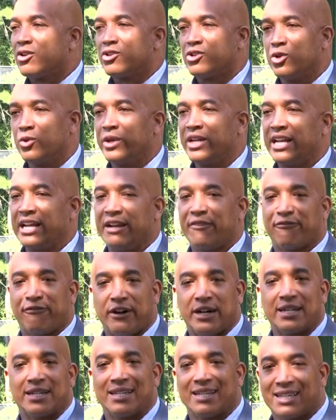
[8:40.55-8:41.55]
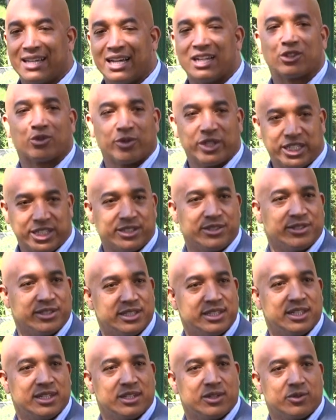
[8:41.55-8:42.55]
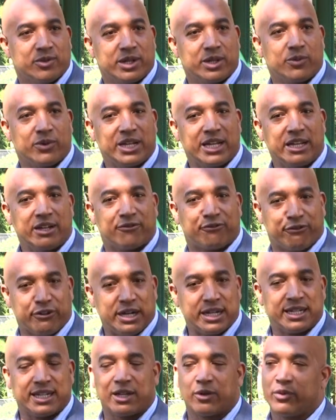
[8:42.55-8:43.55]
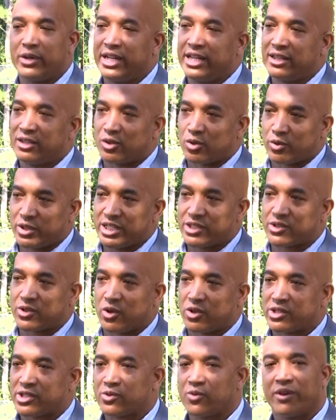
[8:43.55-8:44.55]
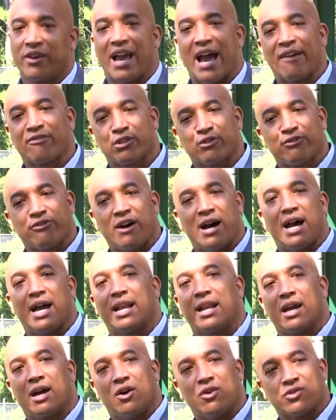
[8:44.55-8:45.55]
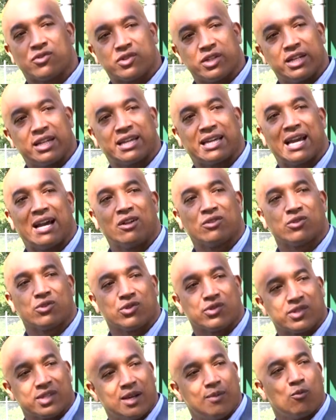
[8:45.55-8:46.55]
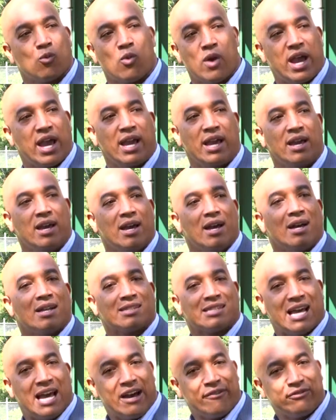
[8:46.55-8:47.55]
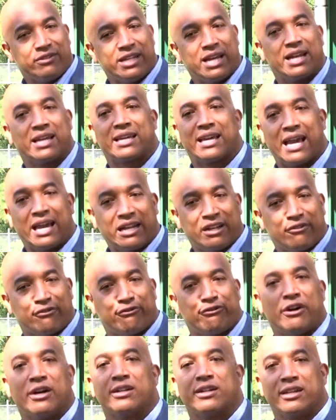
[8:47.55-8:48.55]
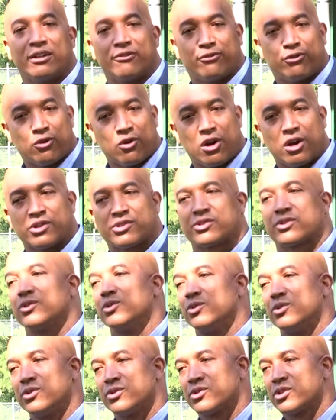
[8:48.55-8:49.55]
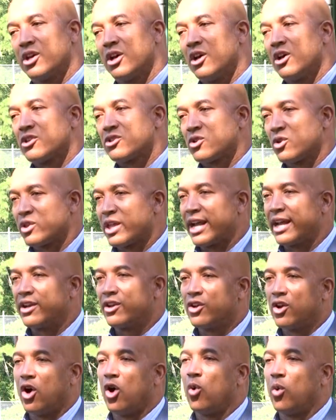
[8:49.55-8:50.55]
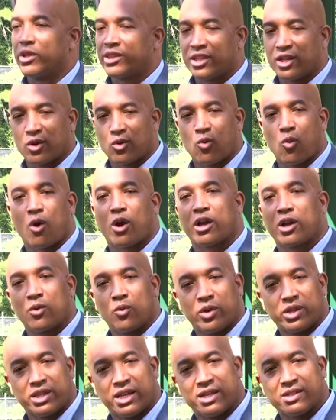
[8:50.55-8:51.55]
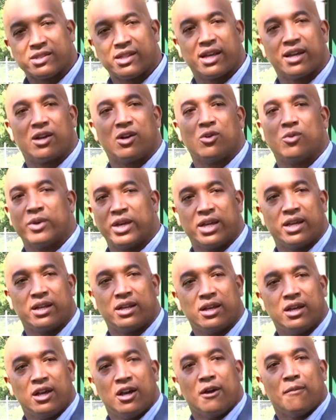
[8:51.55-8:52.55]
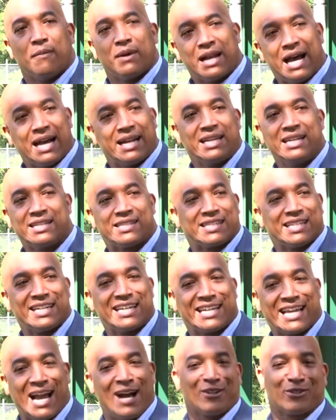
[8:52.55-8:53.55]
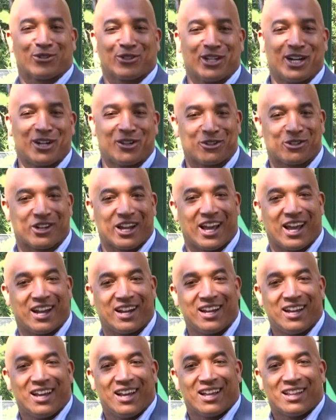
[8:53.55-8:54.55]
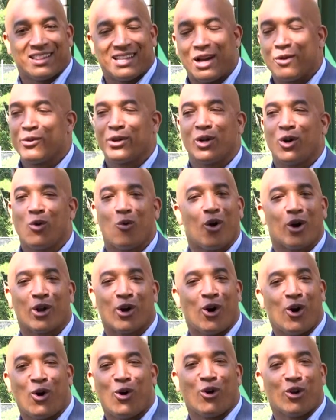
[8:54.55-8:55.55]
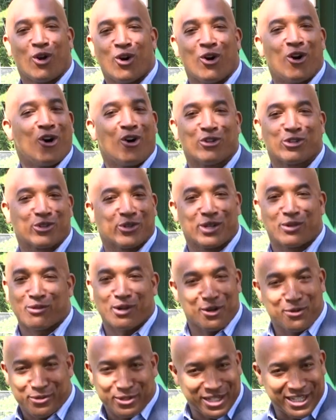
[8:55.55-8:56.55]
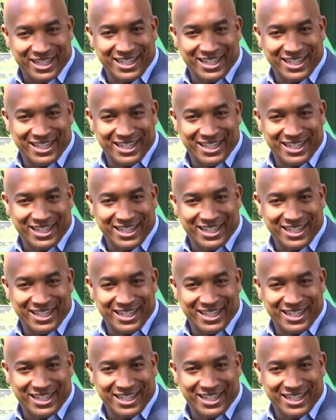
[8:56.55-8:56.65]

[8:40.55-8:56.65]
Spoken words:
Do we need funding? Yes, we do. We need funding. We need the resources. We have to find on city council some way to have dedicated funding for our schools so they know what they're working with as they go in. But I need city council to understand that we don't want a hole on Hall Street Road.